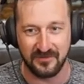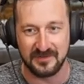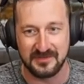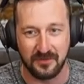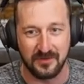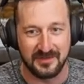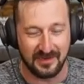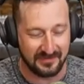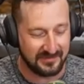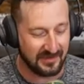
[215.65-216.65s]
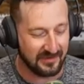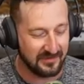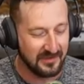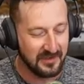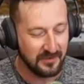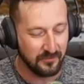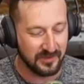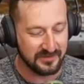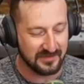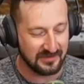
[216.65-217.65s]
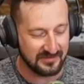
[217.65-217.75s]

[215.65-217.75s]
And so what they did was they